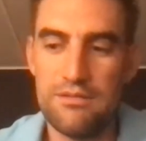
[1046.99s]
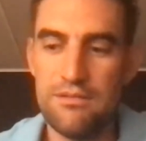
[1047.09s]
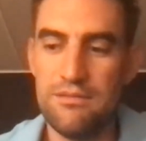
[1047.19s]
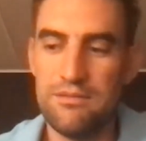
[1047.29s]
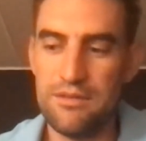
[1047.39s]

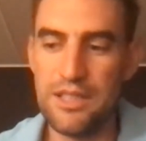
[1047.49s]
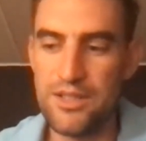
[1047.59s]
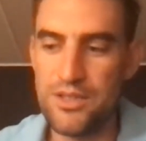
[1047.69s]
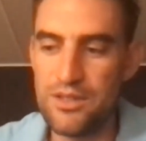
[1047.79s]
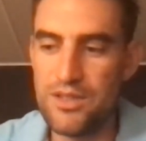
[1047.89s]
this
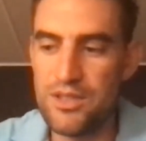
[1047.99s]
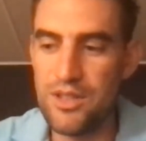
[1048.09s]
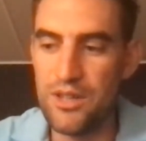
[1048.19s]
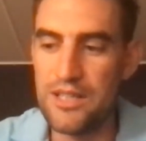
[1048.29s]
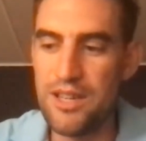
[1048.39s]
is
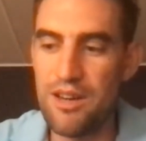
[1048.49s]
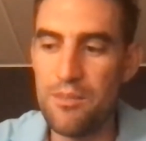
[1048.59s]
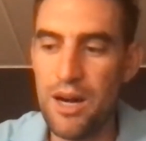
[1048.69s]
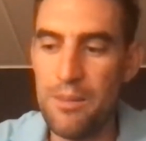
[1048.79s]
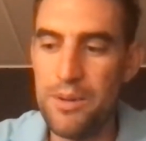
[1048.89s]
not necessarily
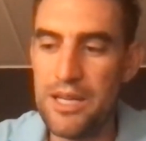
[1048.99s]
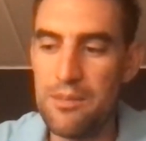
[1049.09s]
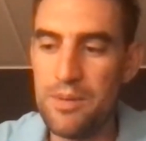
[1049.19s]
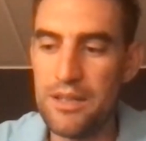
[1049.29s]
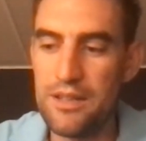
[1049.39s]
my opinion,
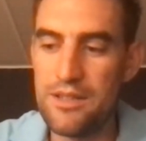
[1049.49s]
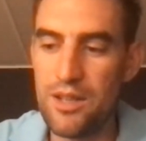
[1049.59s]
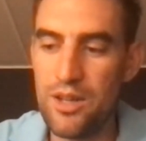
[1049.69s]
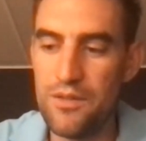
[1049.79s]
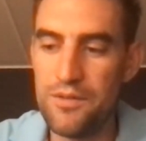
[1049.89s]
but there's a
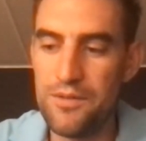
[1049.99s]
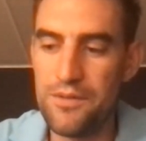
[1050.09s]
lot of